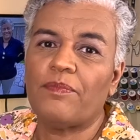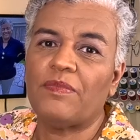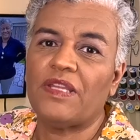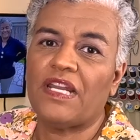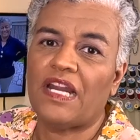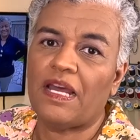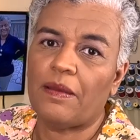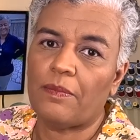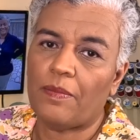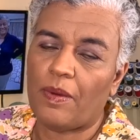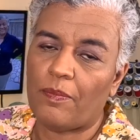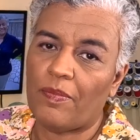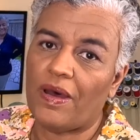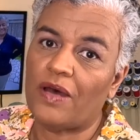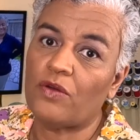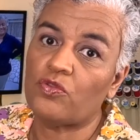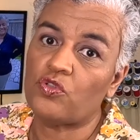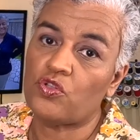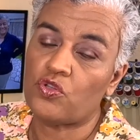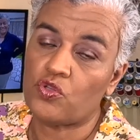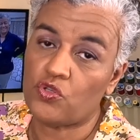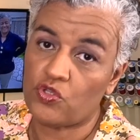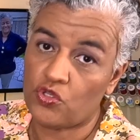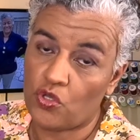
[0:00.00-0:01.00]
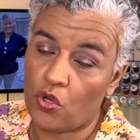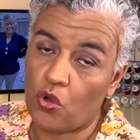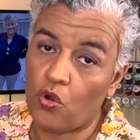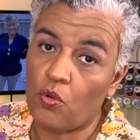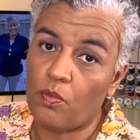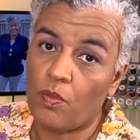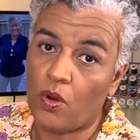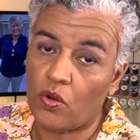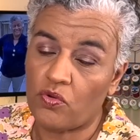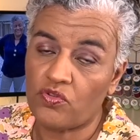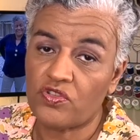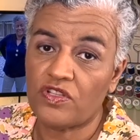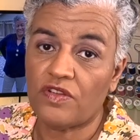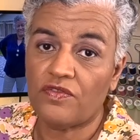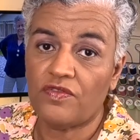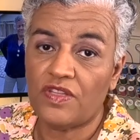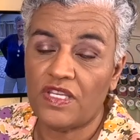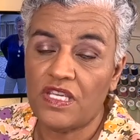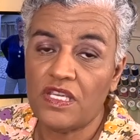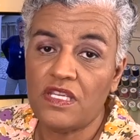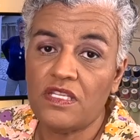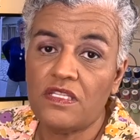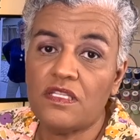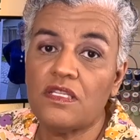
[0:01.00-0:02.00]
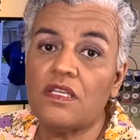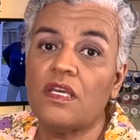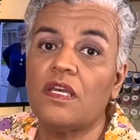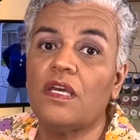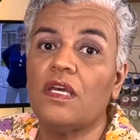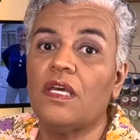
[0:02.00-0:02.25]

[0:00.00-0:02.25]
that I'm about to sew most of these.